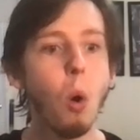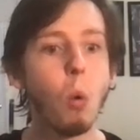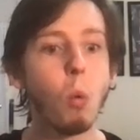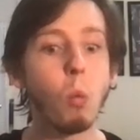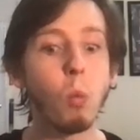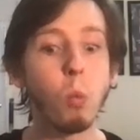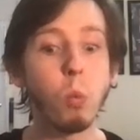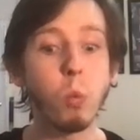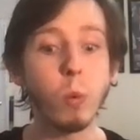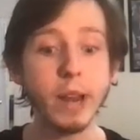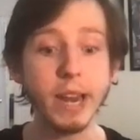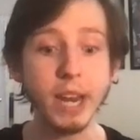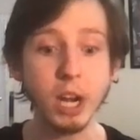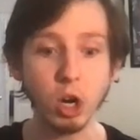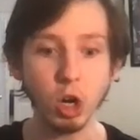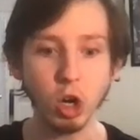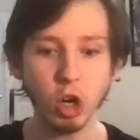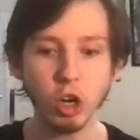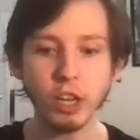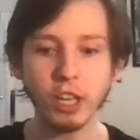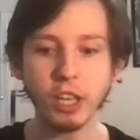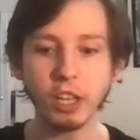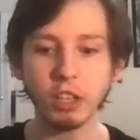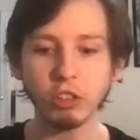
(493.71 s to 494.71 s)

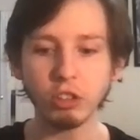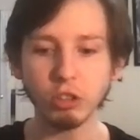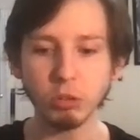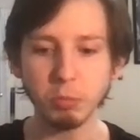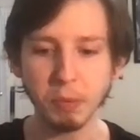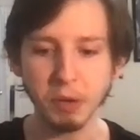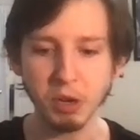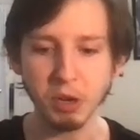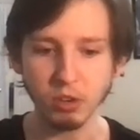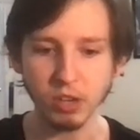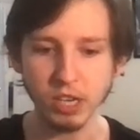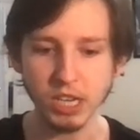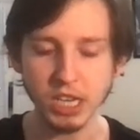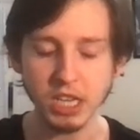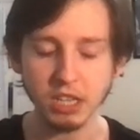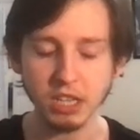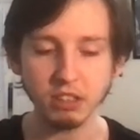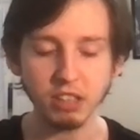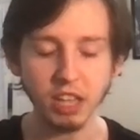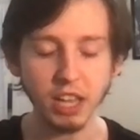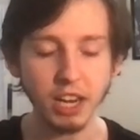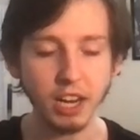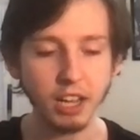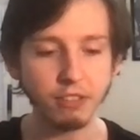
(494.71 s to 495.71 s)
weird
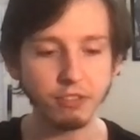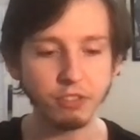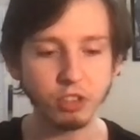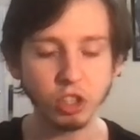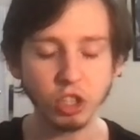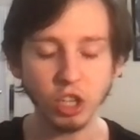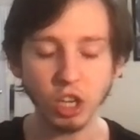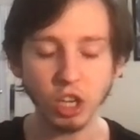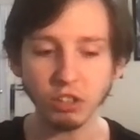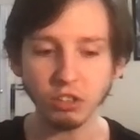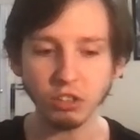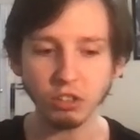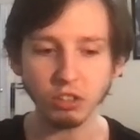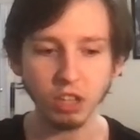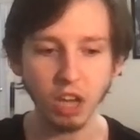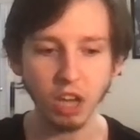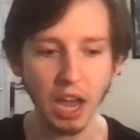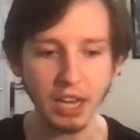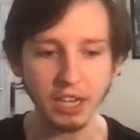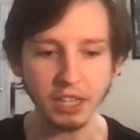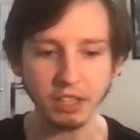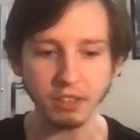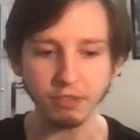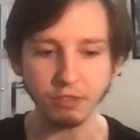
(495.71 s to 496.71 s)
experience. And I've just
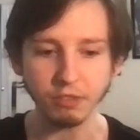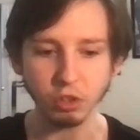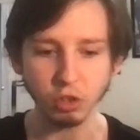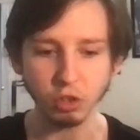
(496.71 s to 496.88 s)
kind of